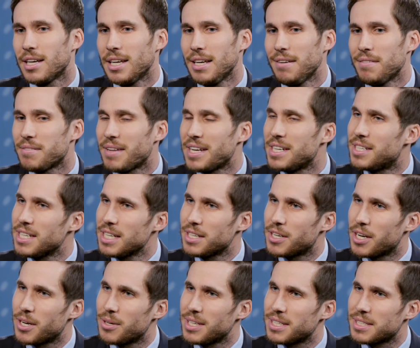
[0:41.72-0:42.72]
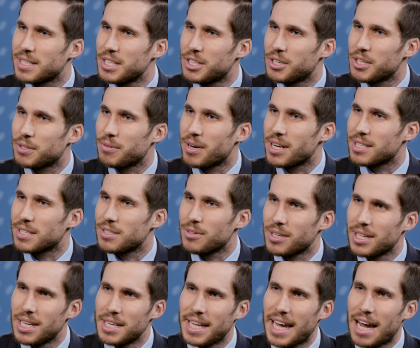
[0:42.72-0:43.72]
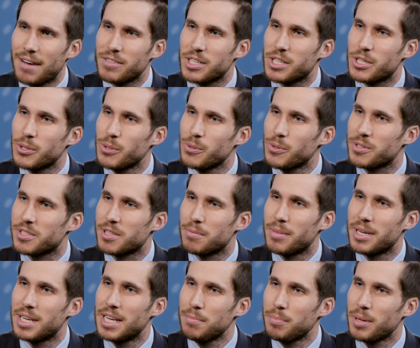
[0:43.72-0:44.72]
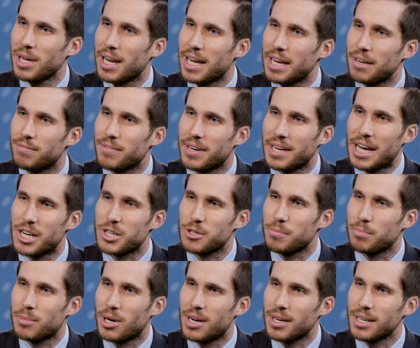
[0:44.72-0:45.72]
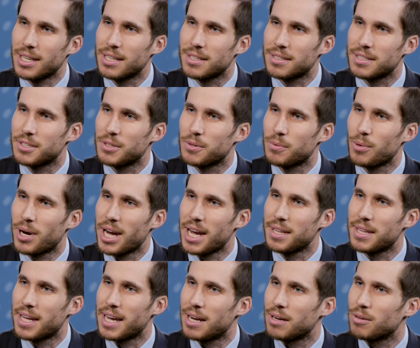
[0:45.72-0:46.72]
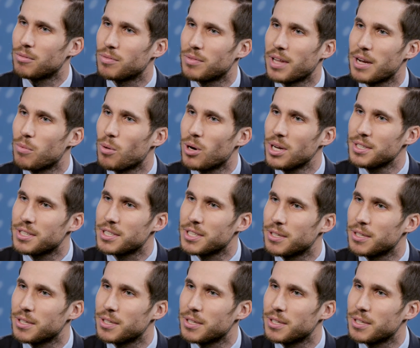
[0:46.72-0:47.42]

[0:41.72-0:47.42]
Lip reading: Even if they did know these interest rates, it's not clear they have the tools to manipulate financial markets in the way they want to.